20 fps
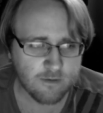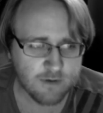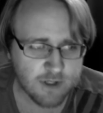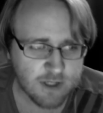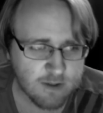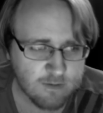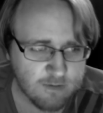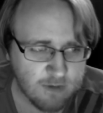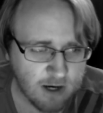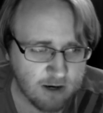He
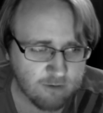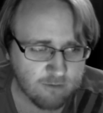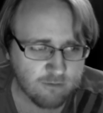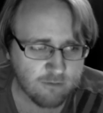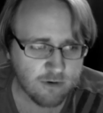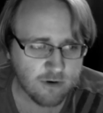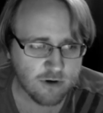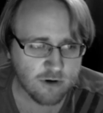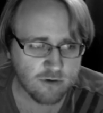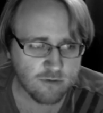was in my
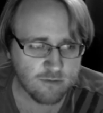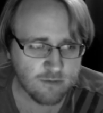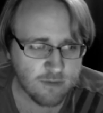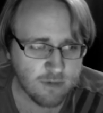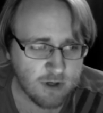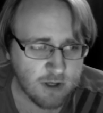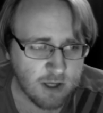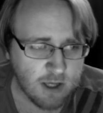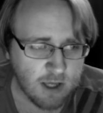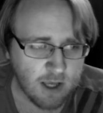
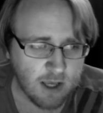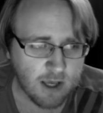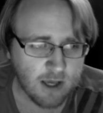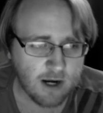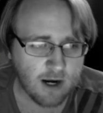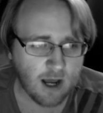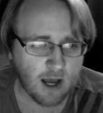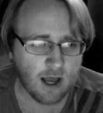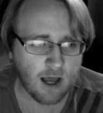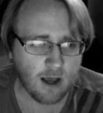room,
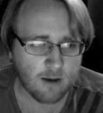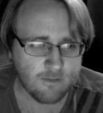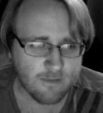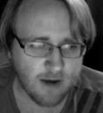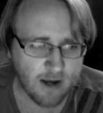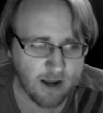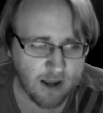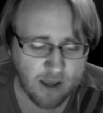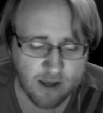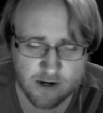and
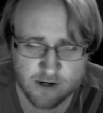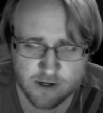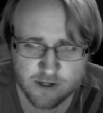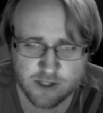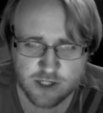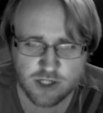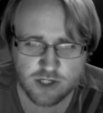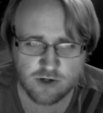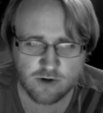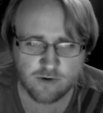I had an
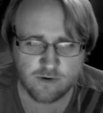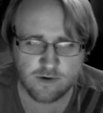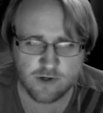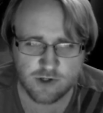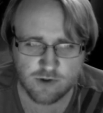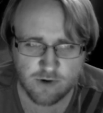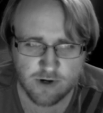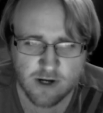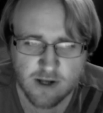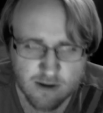
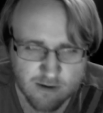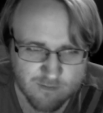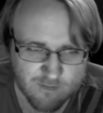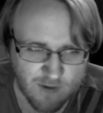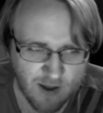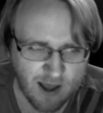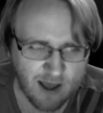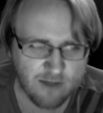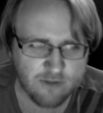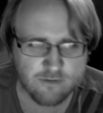adjoining
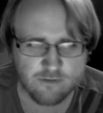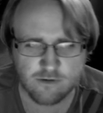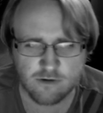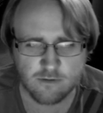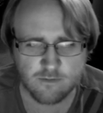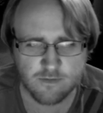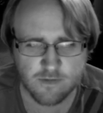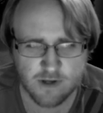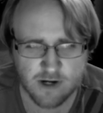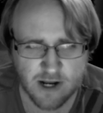
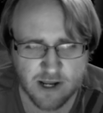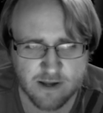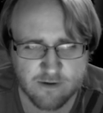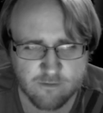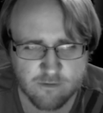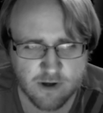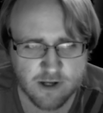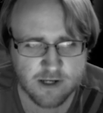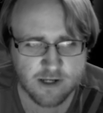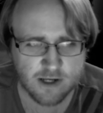bathroom that
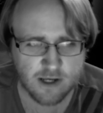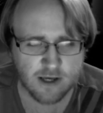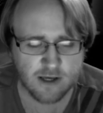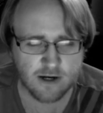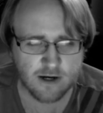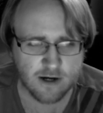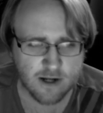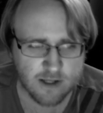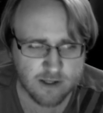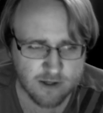I went
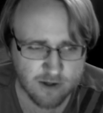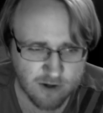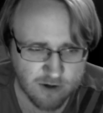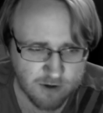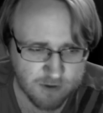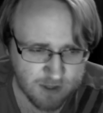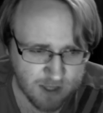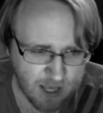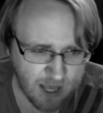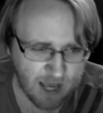in, and I
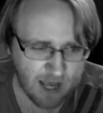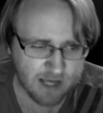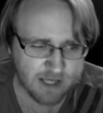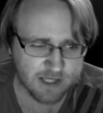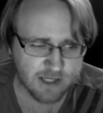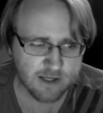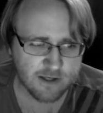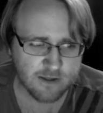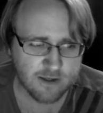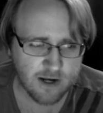took the
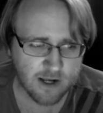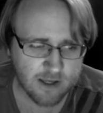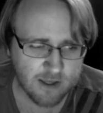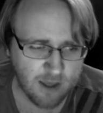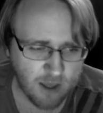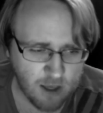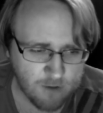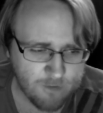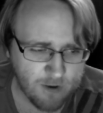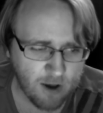acid, and then I
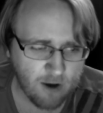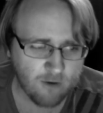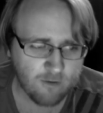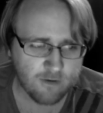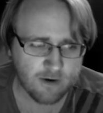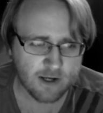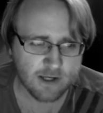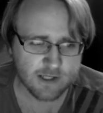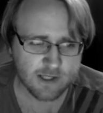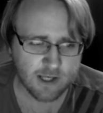came
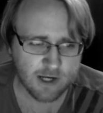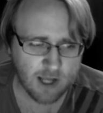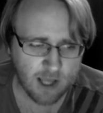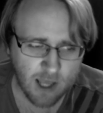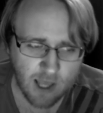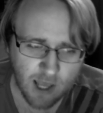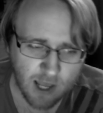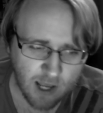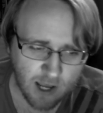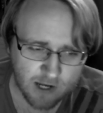out, and I said,
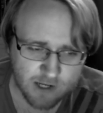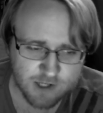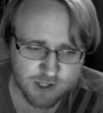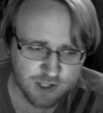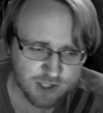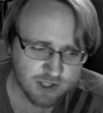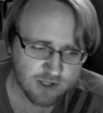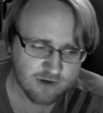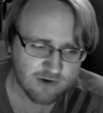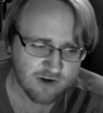hey, I
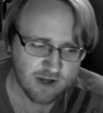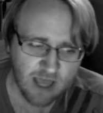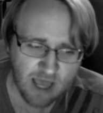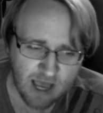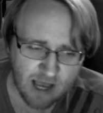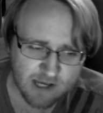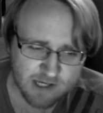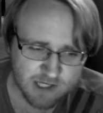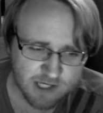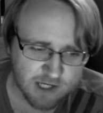just took
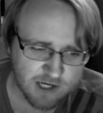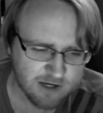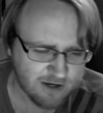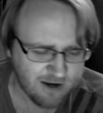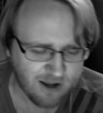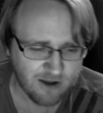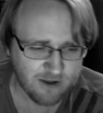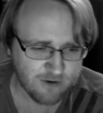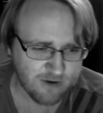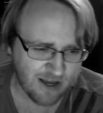acid,
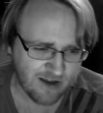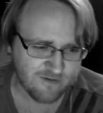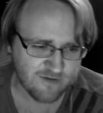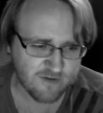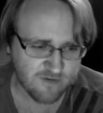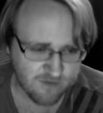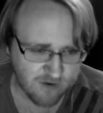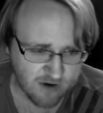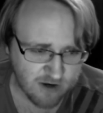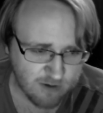and now you
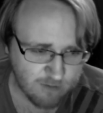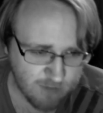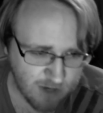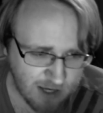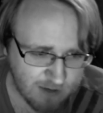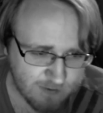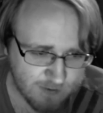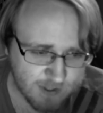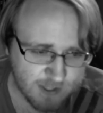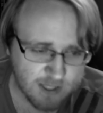have to fucking
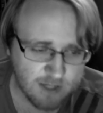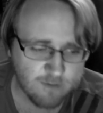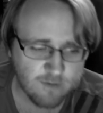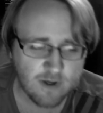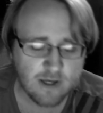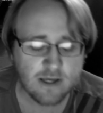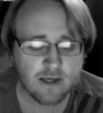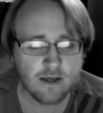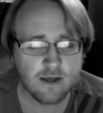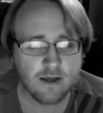babysit
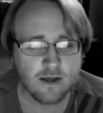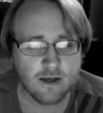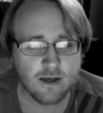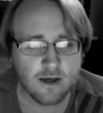me.